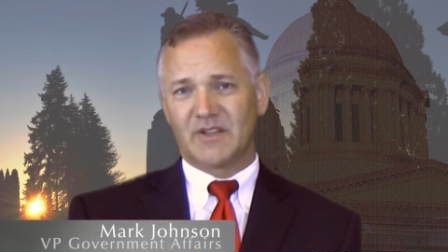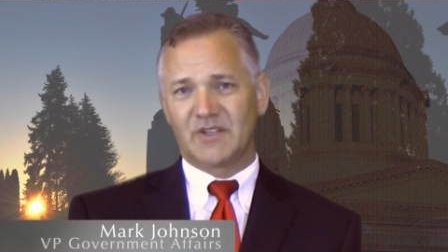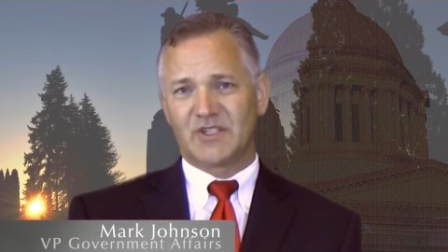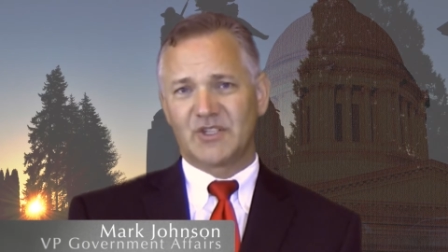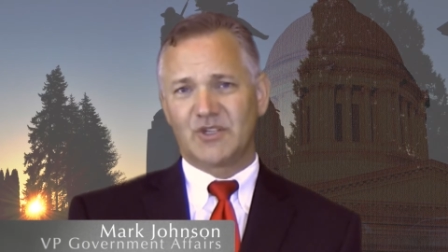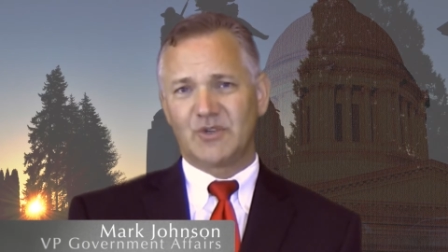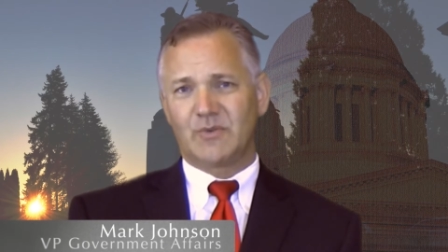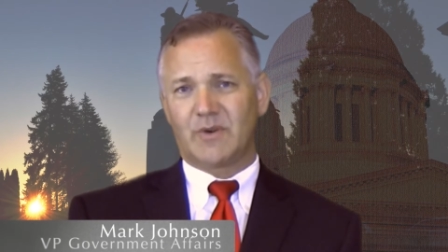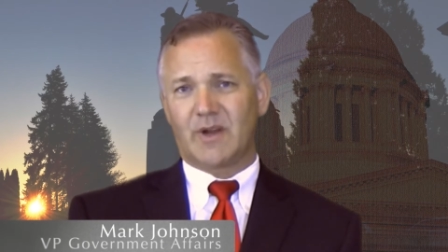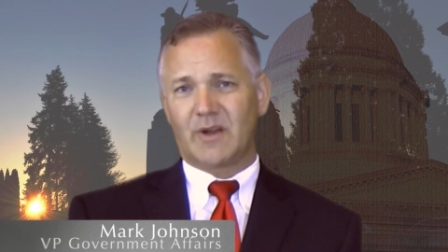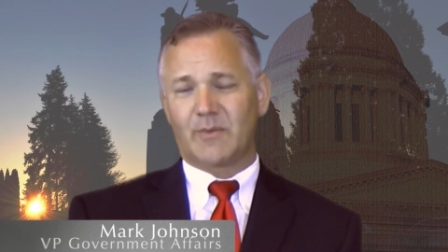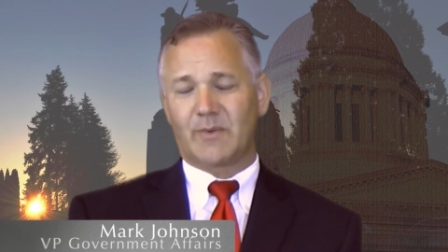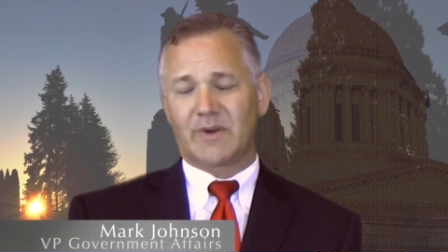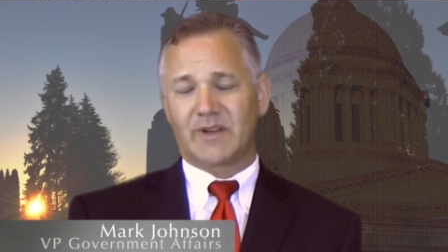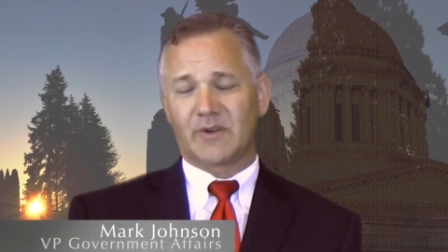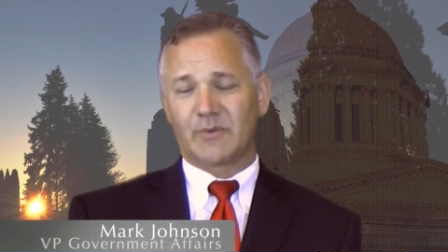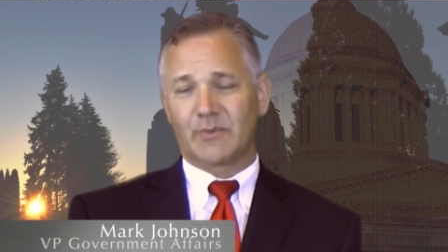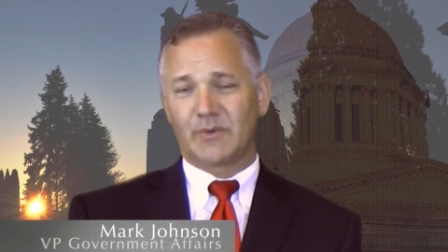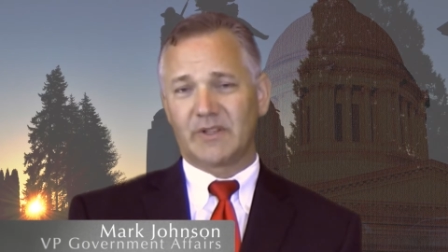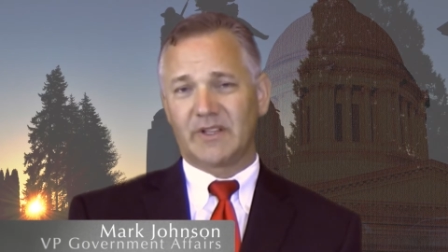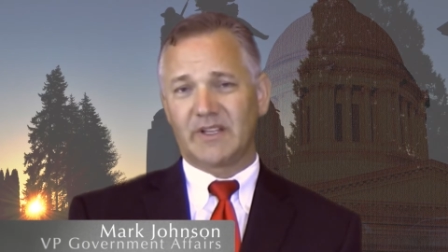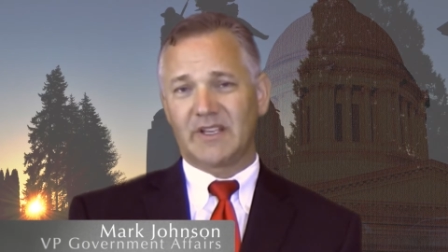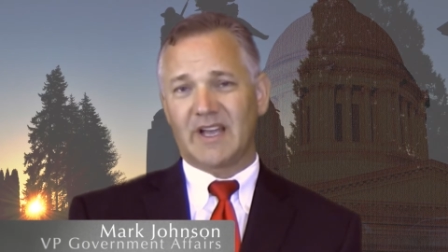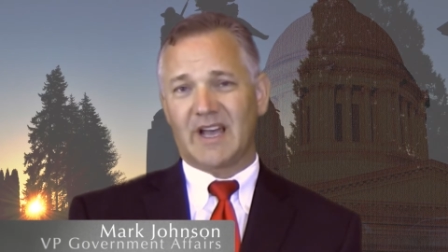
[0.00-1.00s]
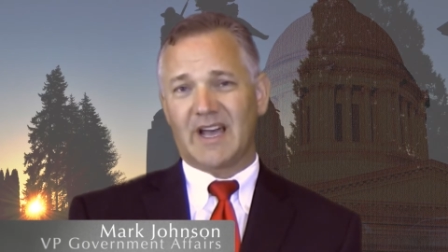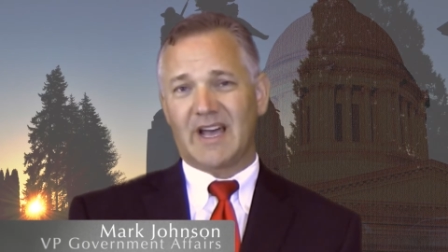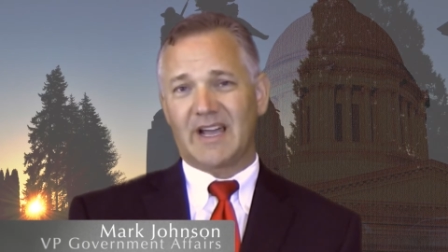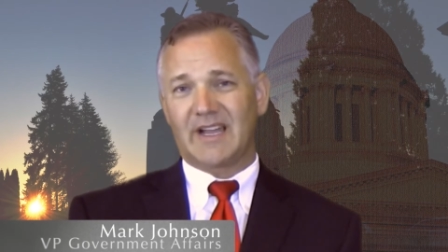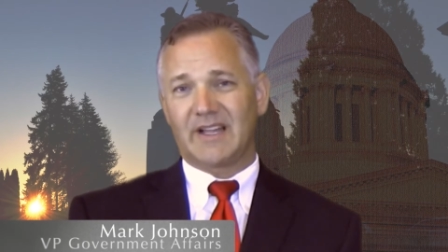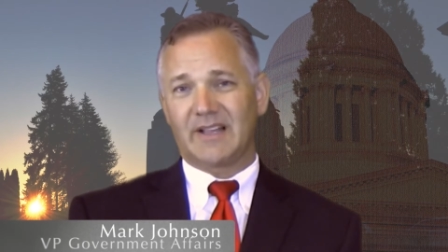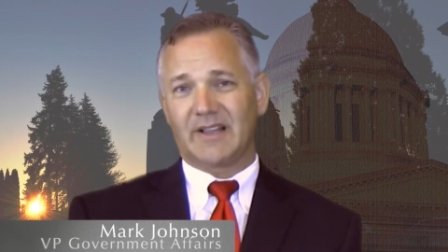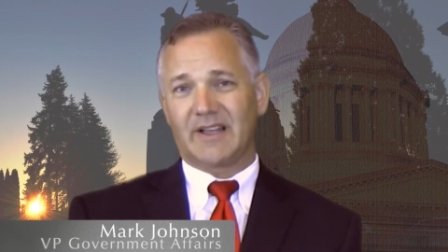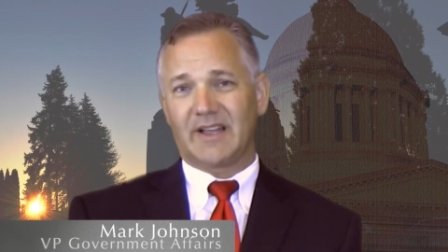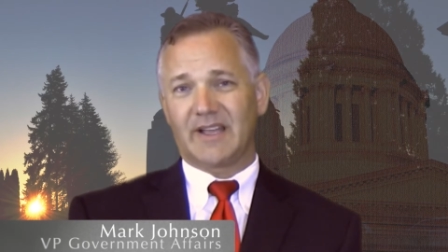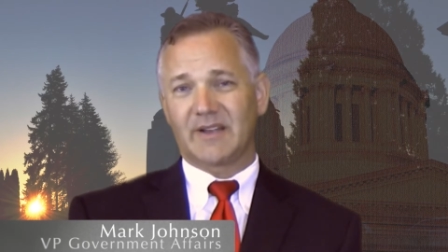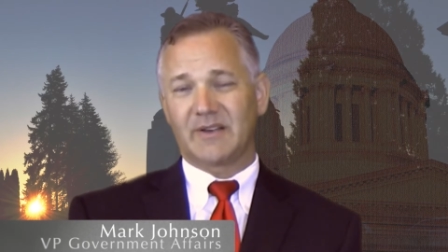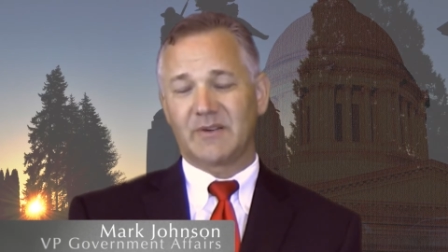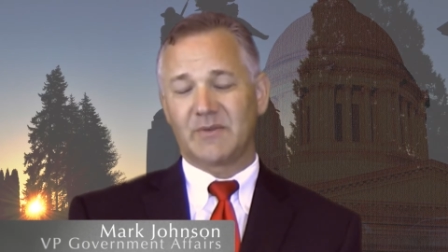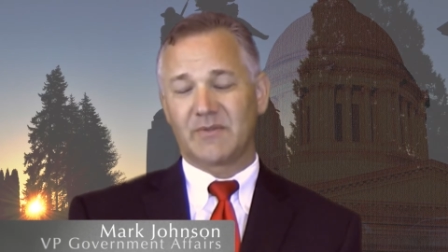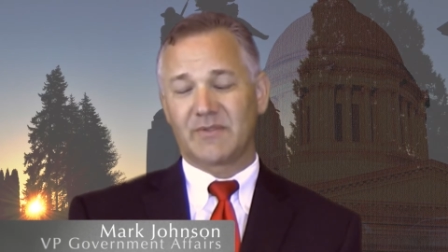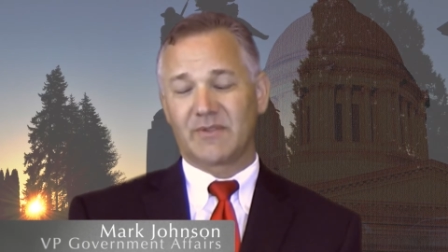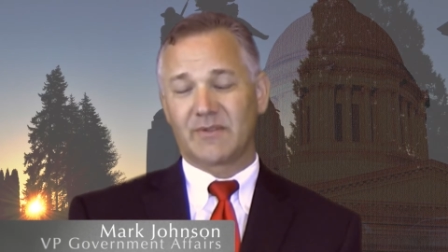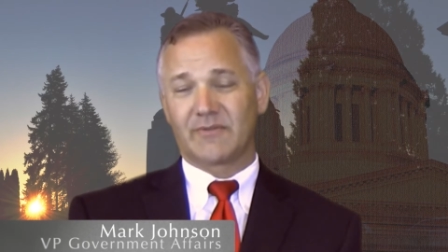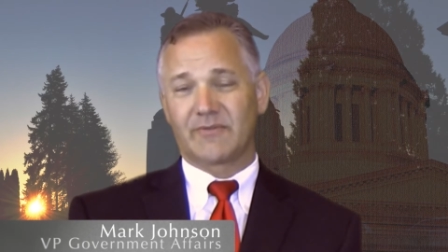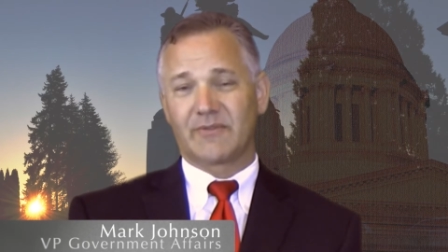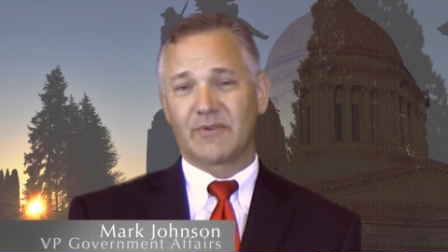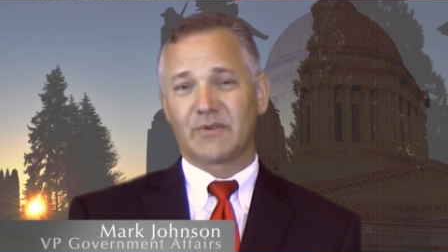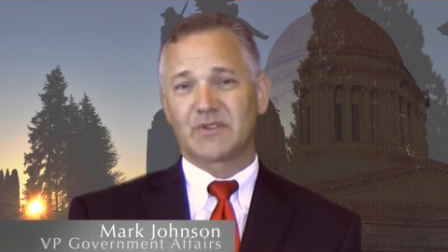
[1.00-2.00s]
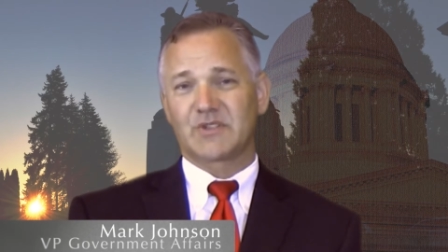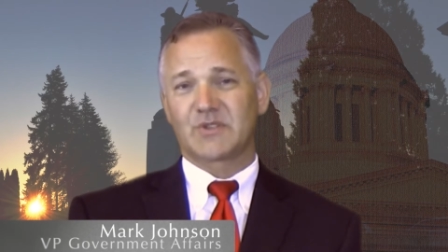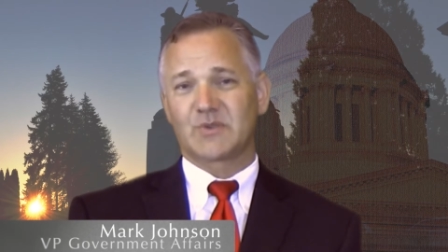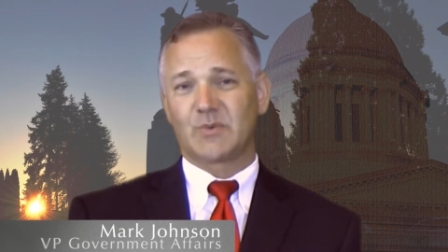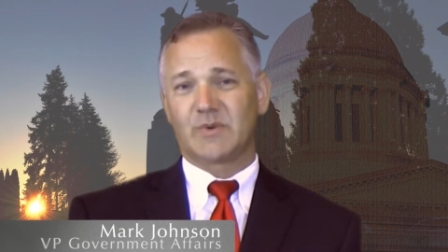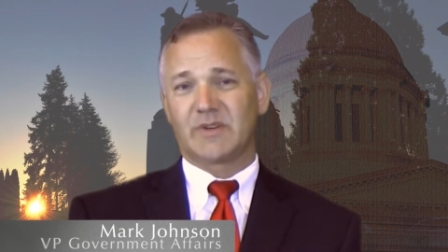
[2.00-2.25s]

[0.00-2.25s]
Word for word: Two I want to really highlight. The first